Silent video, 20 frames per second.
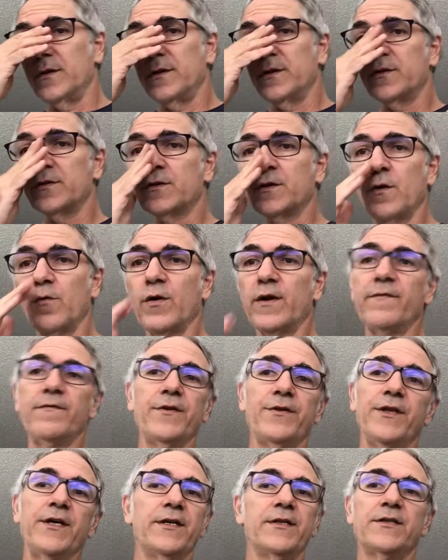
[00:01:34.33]
So, one of
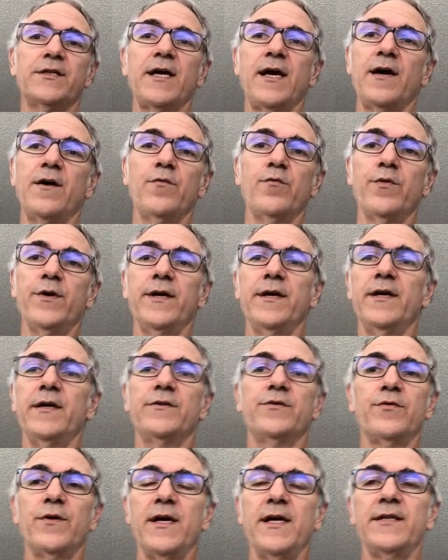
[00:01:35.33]
the things that we
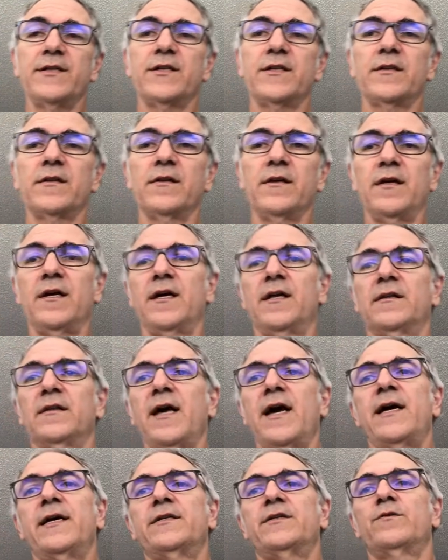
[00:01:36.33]
addressed uh,
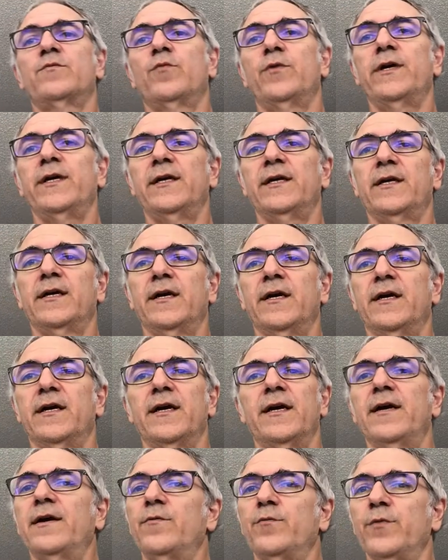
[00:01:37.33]
last week
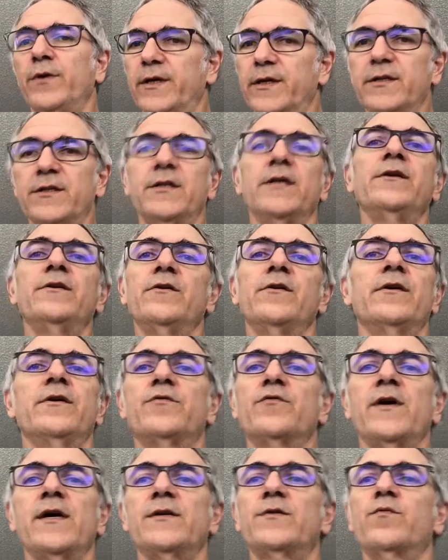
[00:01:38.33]
and we continue to
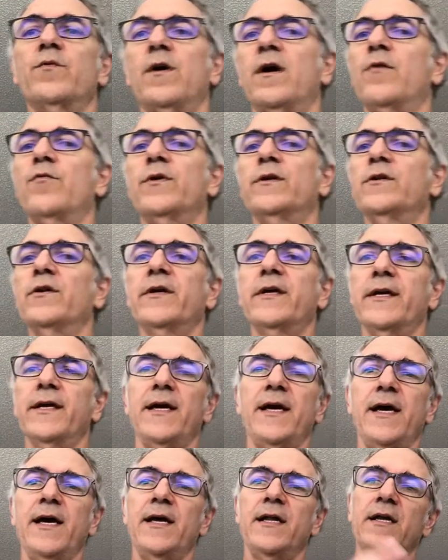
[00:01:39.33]
address are we looking
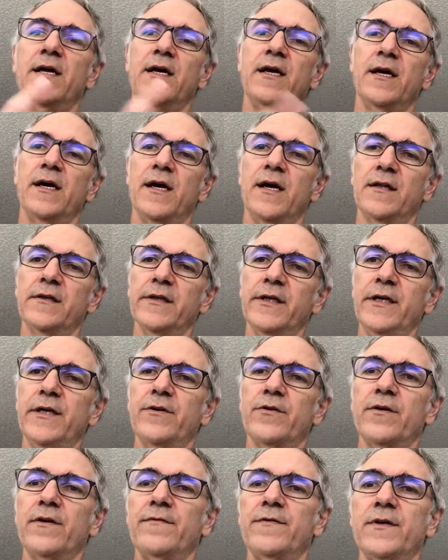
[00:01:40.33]
at a
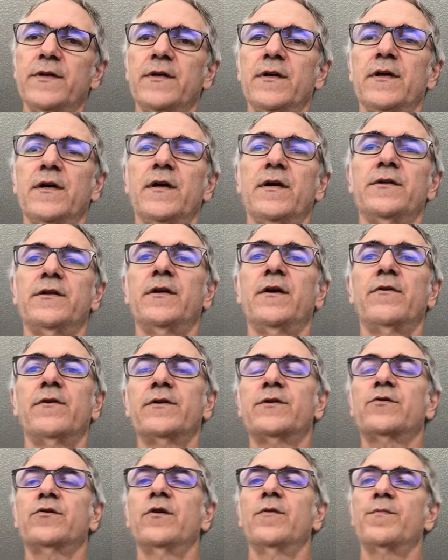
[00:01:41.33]
leader of a, a
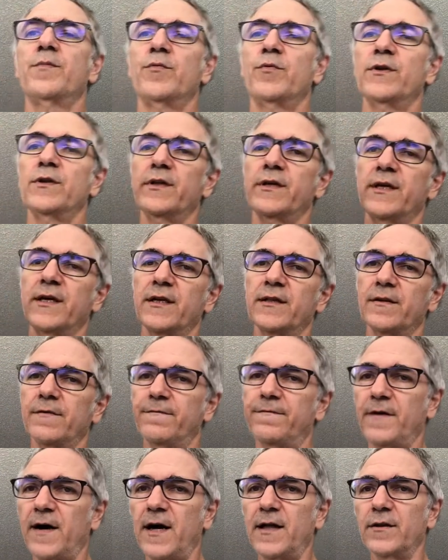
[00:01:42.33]
terrorist group? Are we looking at the
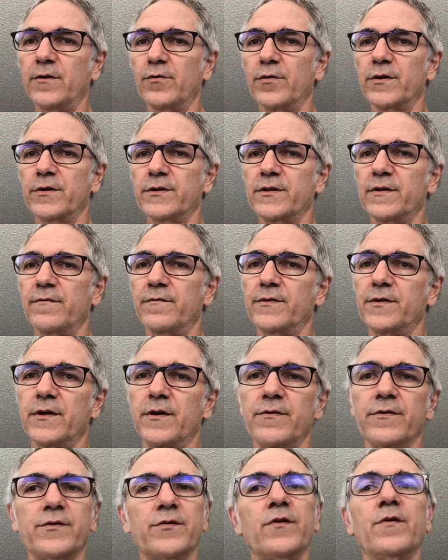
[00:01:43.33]
followers of the
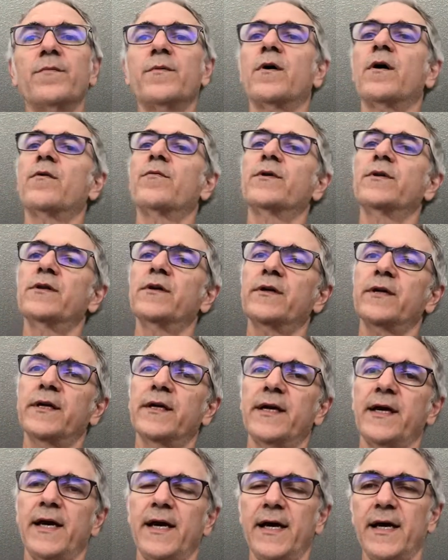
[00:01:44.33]
terrorist group? Are we
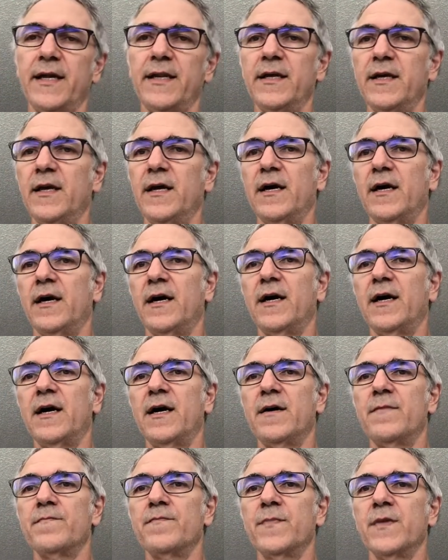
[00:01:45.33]
looking at
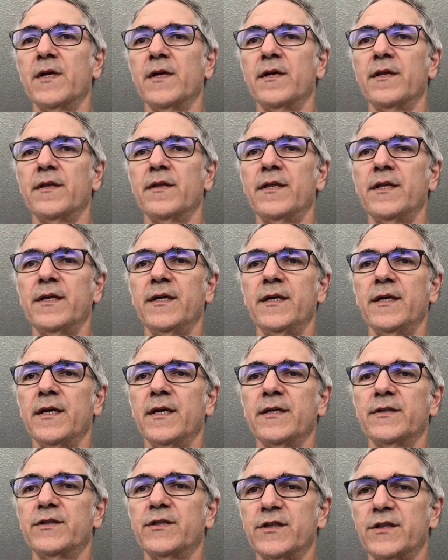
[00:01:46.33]
um, the
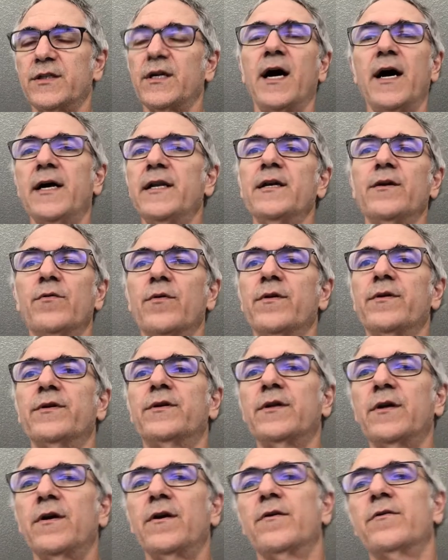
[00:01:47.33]
uh, society where the
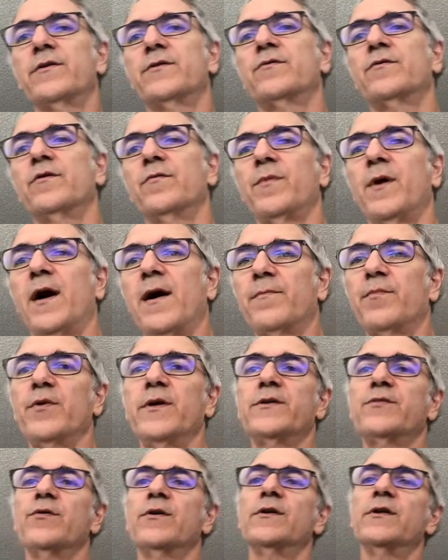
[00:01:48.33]
terrorist group
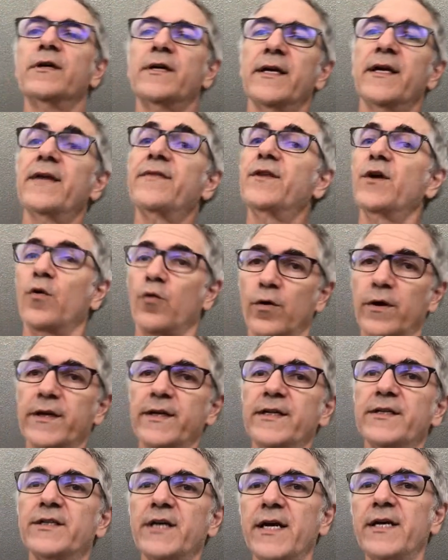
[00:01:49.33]
operates. We're looking at the
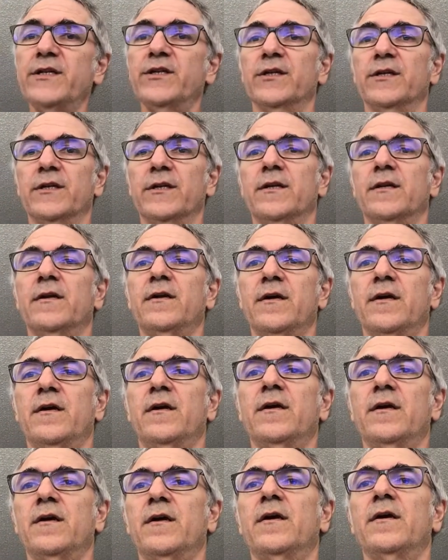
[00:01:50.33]
organization,
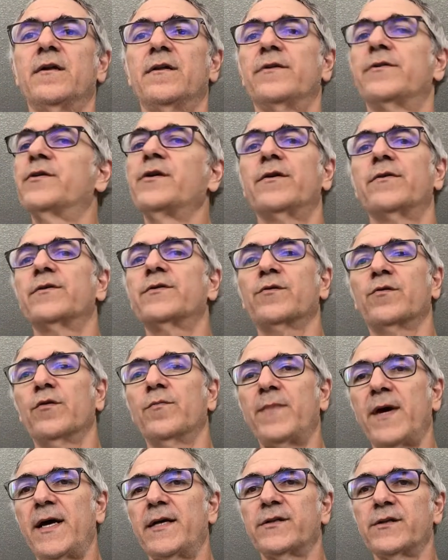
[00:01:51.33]
terrorist
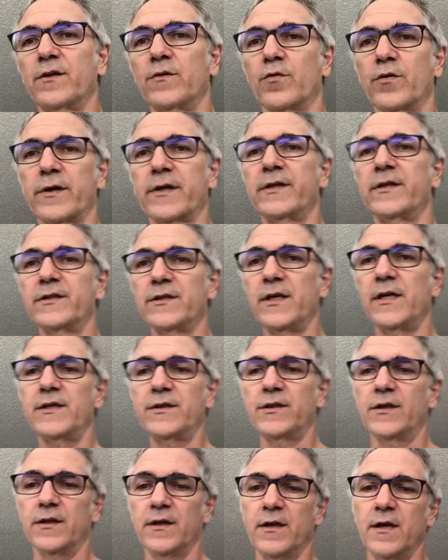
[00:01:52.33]
group as an
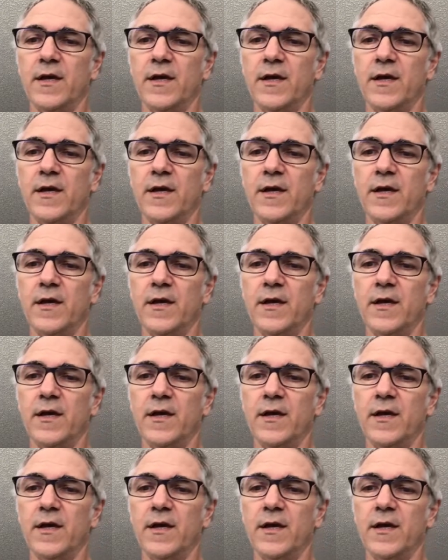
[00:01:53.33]
organization.